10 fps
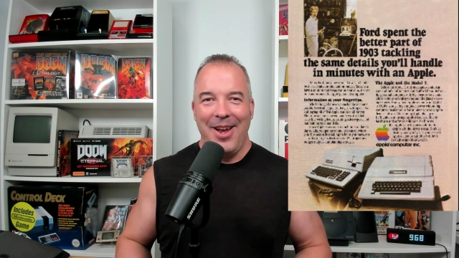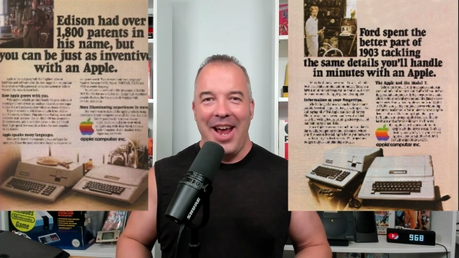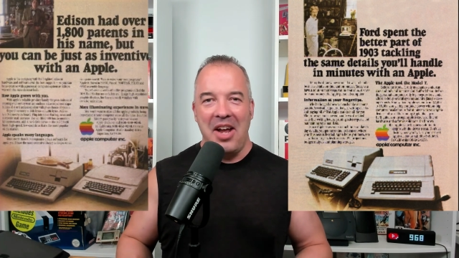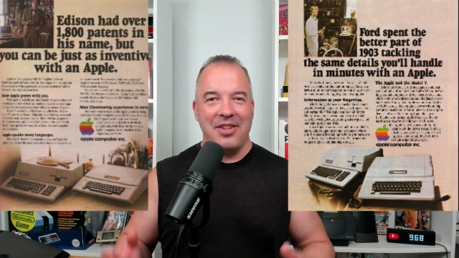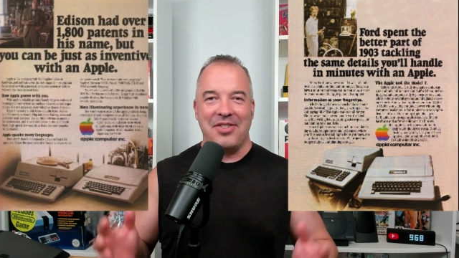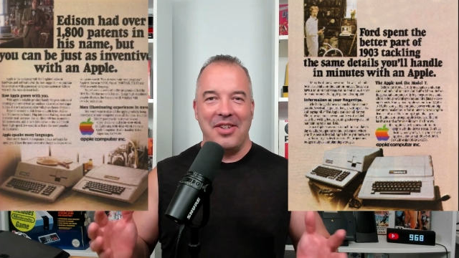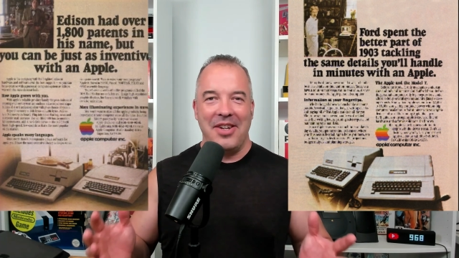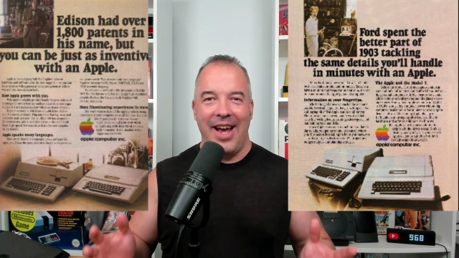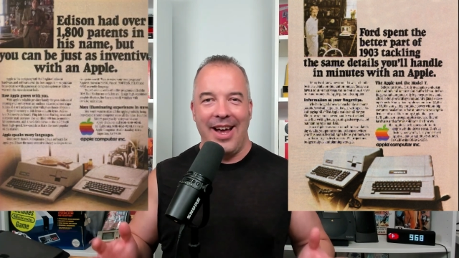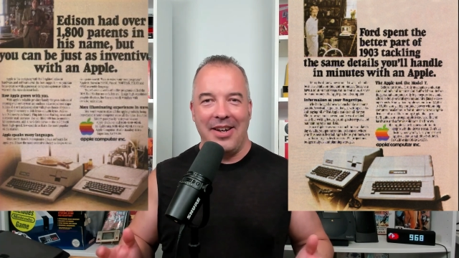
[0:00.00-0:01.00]
Edison
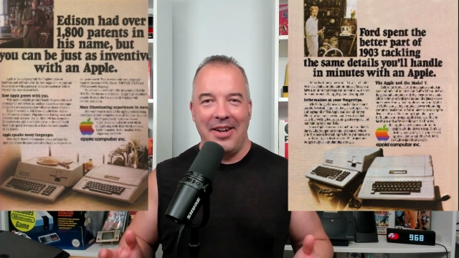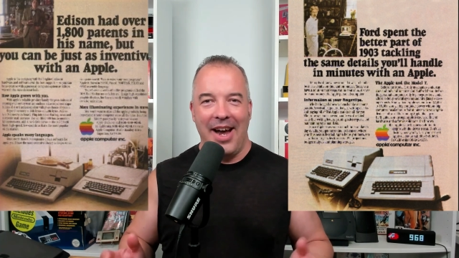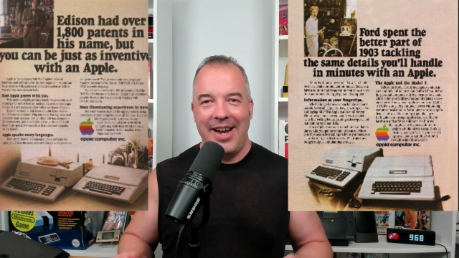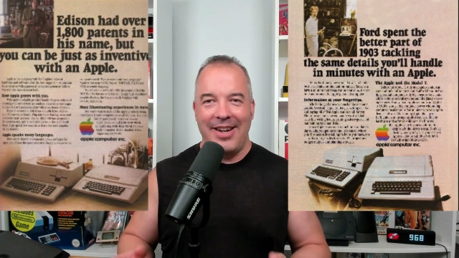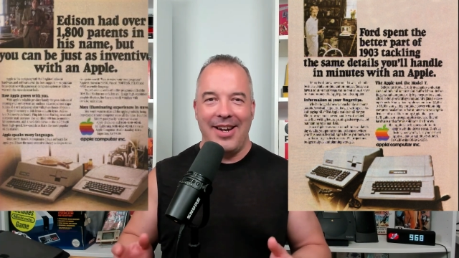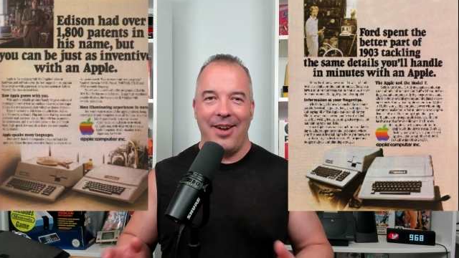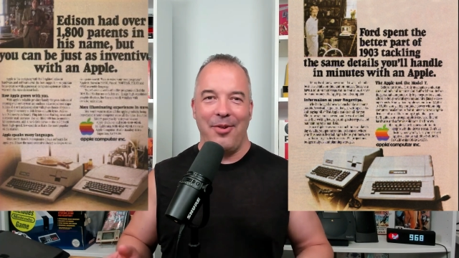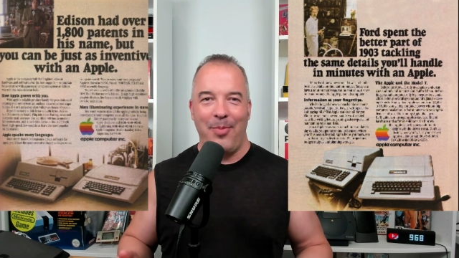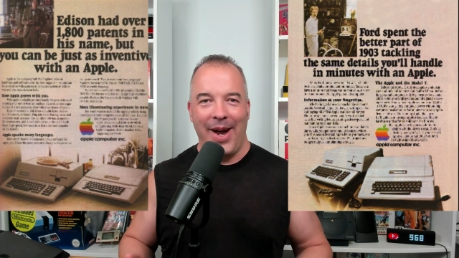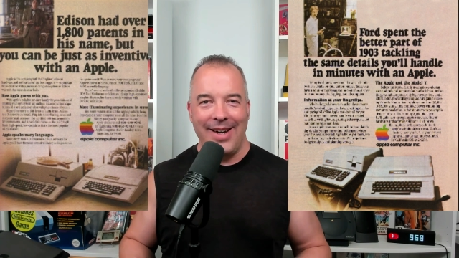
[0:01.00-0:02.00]
had 1,800
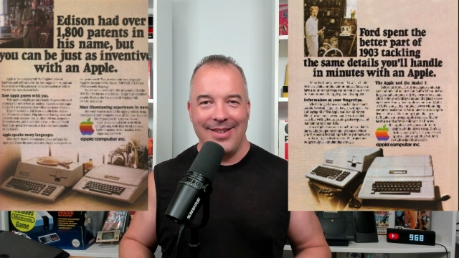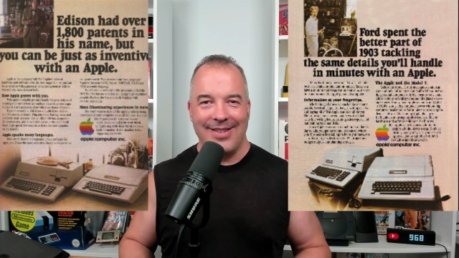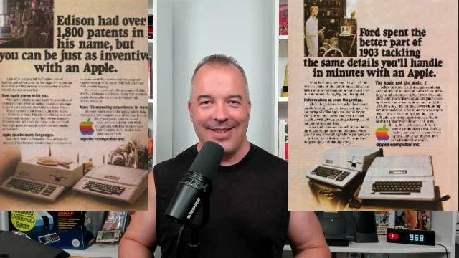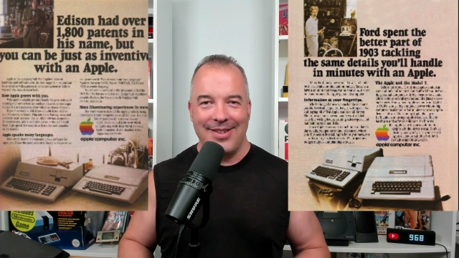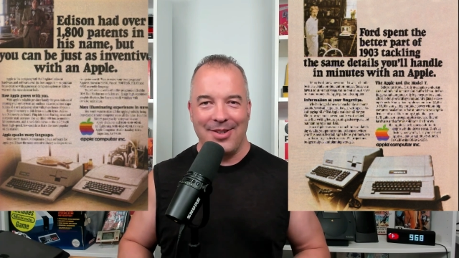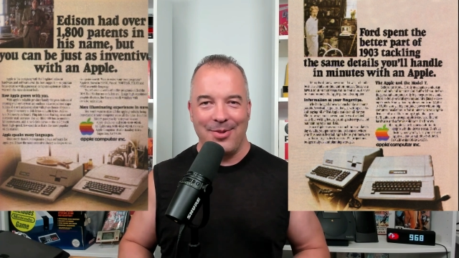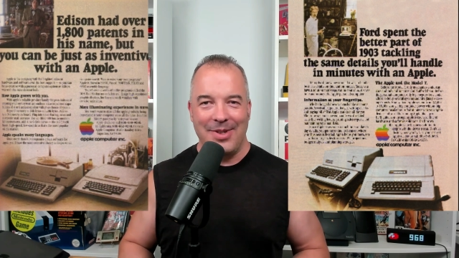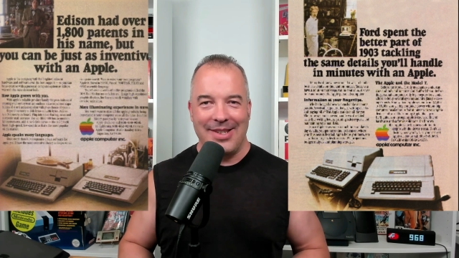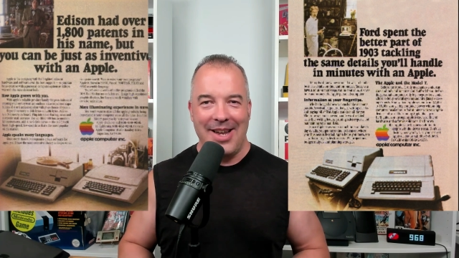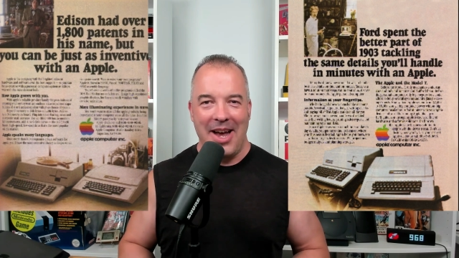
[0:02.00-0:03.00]
patents to
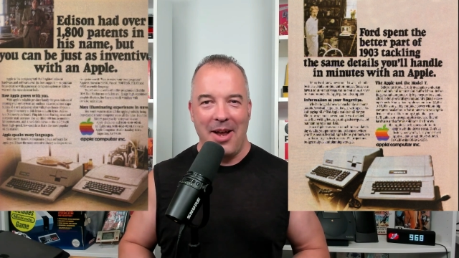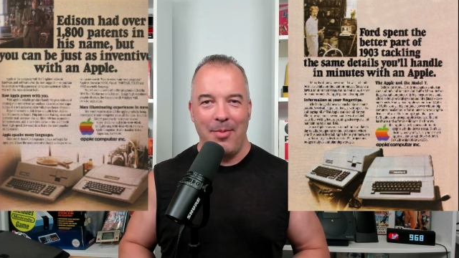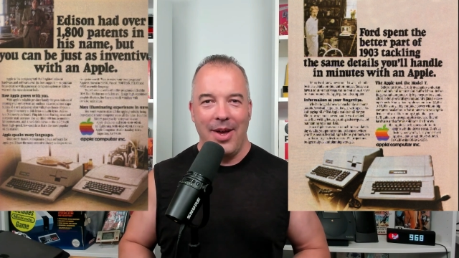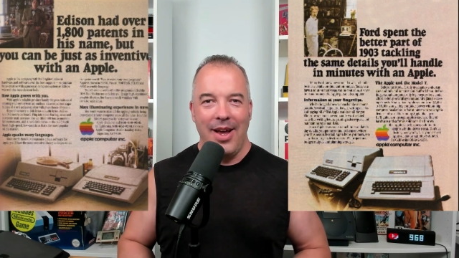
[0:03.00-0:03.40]
his name,